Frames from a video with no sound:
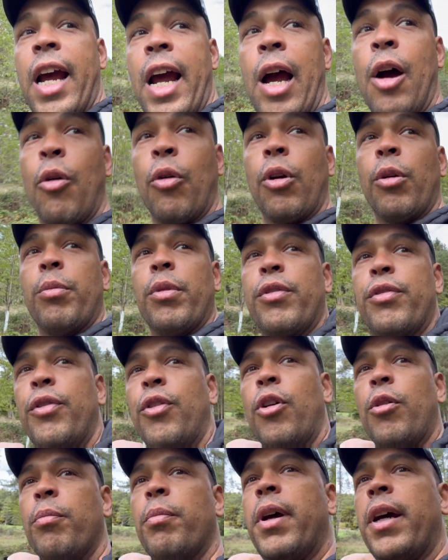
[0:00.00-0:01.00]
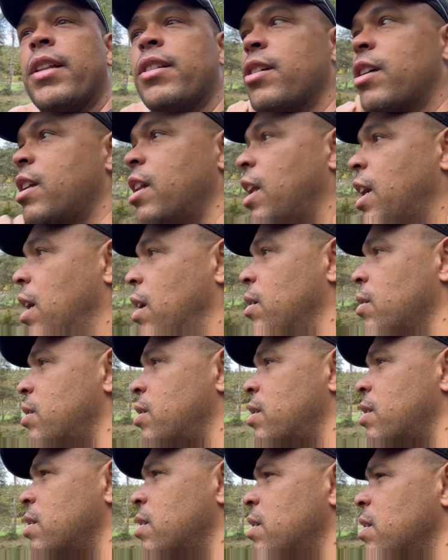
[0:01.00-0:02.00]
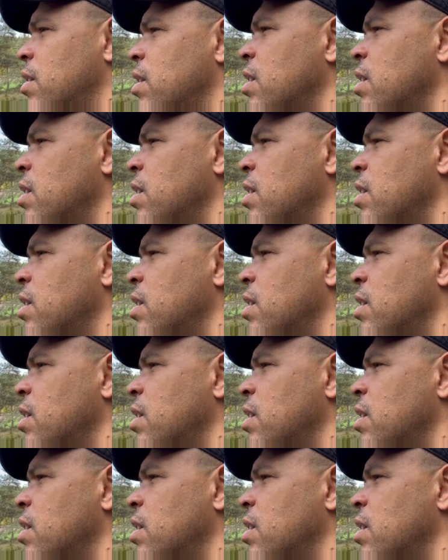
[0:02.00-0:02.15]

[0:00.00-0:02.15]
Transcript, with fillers: hour before I'm back to Klaus.